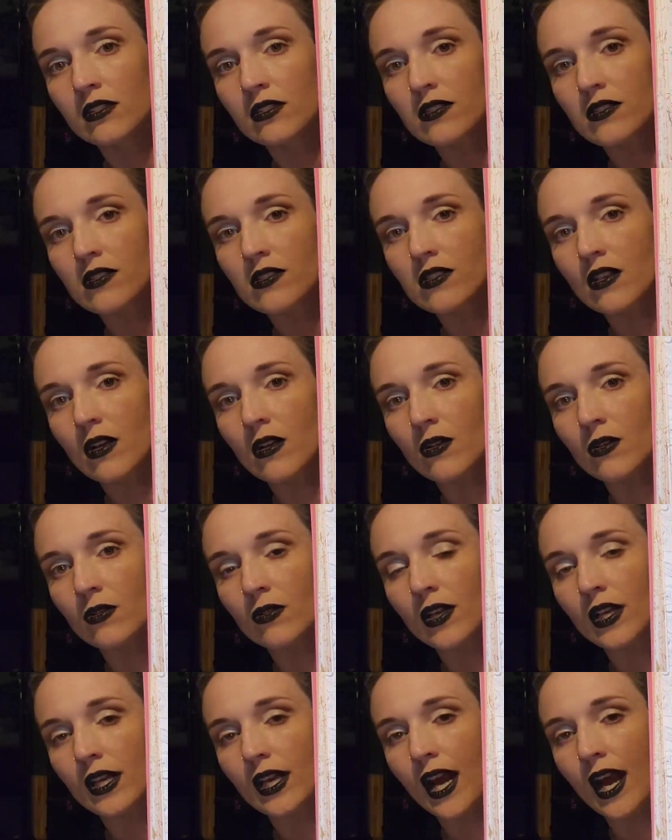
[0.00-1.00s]
So
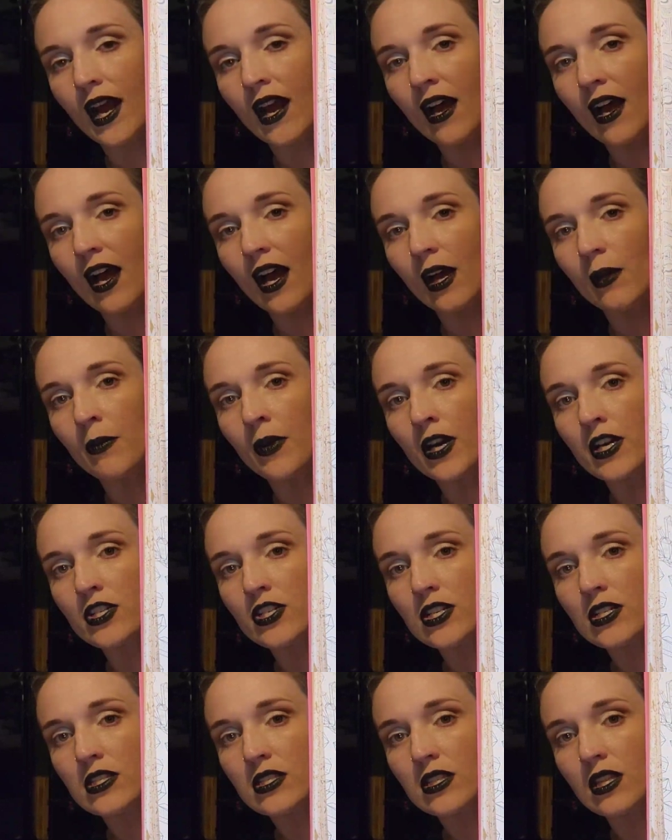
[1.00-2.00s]
yeah, I
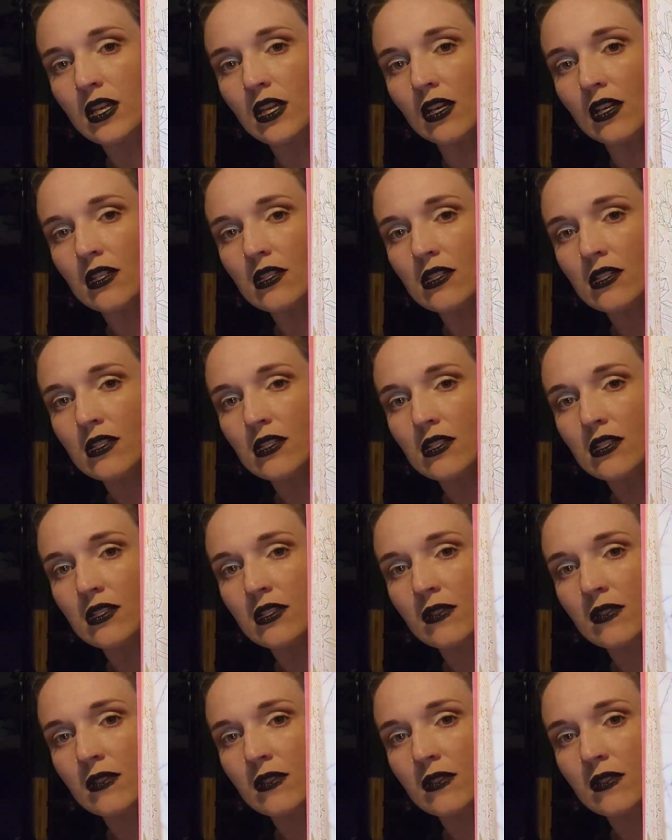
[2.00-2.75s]
purchased this.